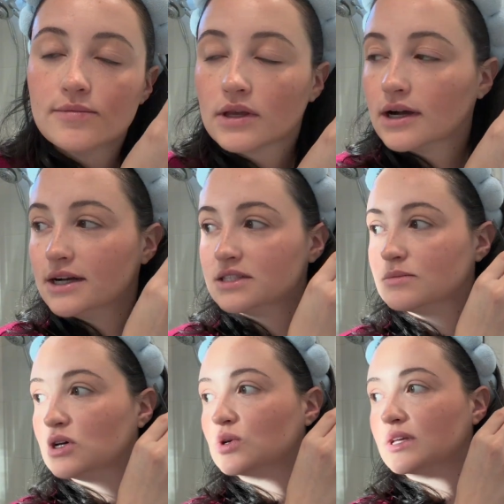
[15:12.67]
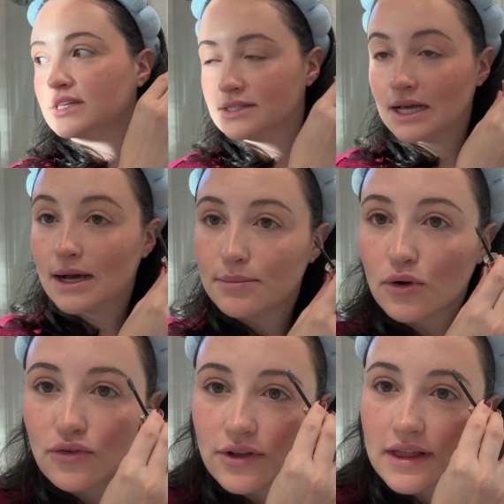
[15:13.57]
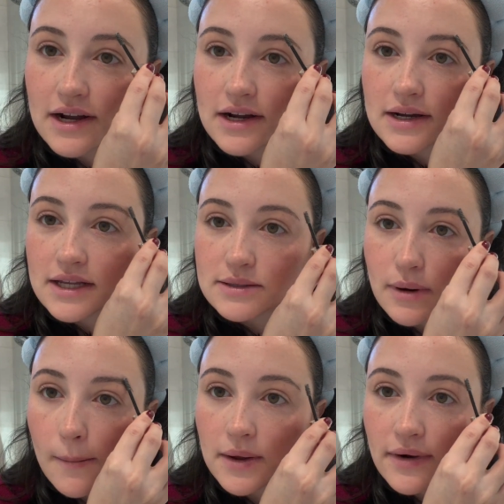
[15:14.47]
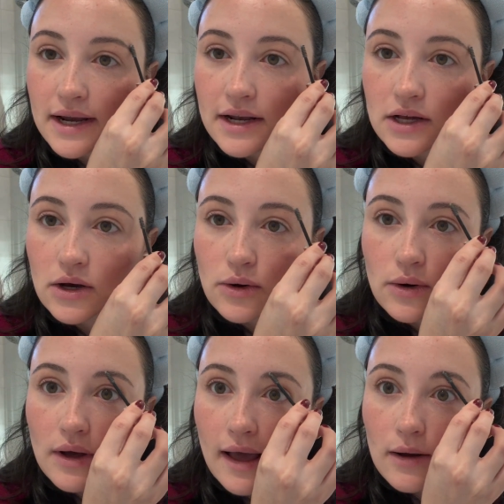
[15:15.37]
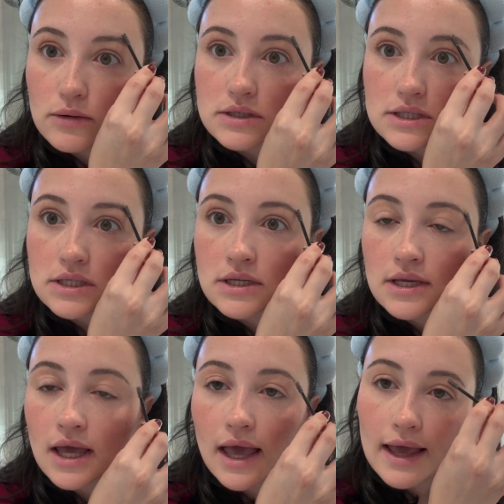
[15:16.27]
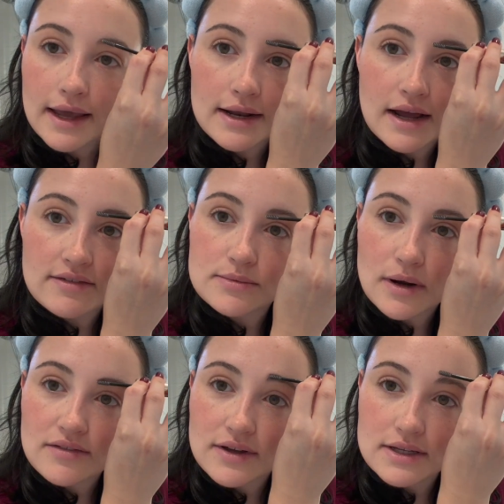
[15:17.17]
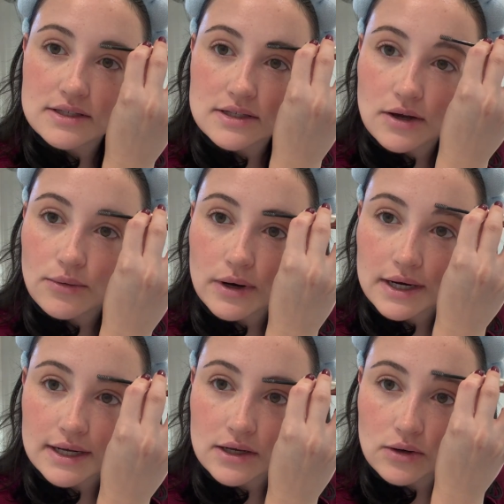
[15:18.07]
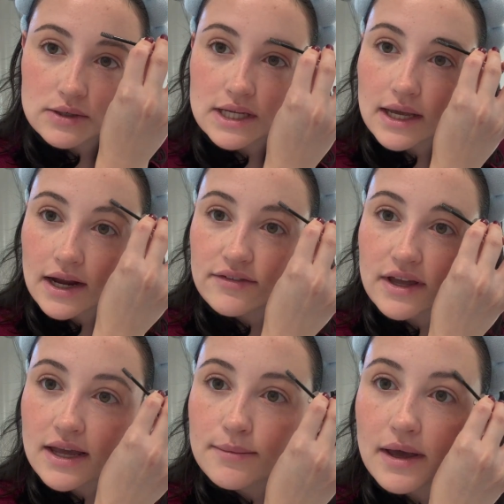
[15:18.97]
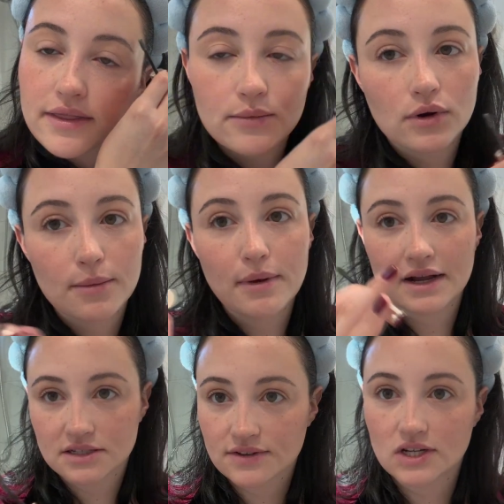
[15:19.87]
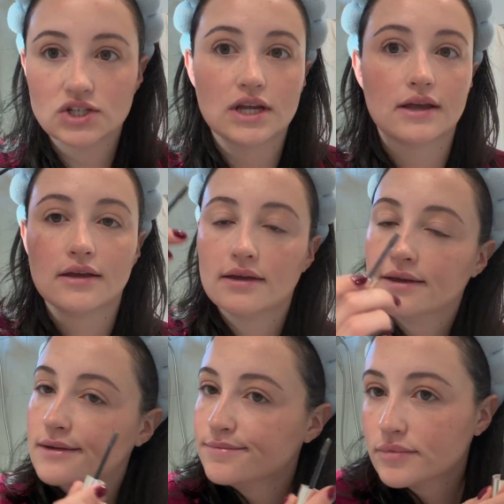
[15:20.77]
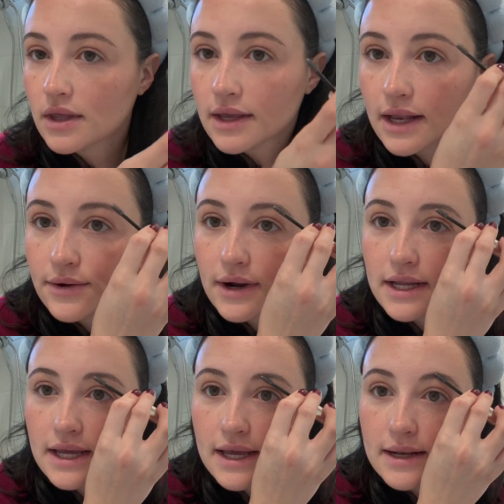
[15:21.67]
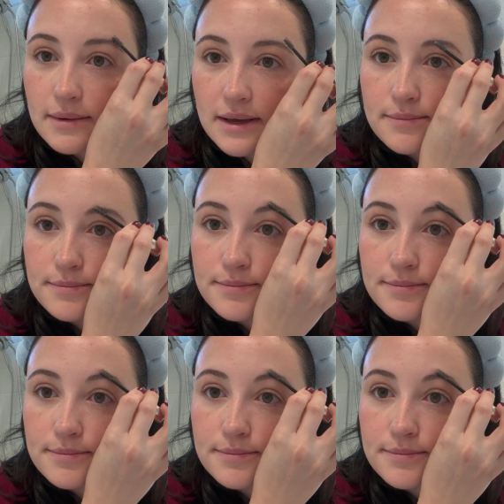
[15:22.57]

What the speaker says: Cosmo is up over there and he's probably ready to go out and have his breakfast. So we're gonna go take care of him and then we'll come back to finishing getting ready in a bit.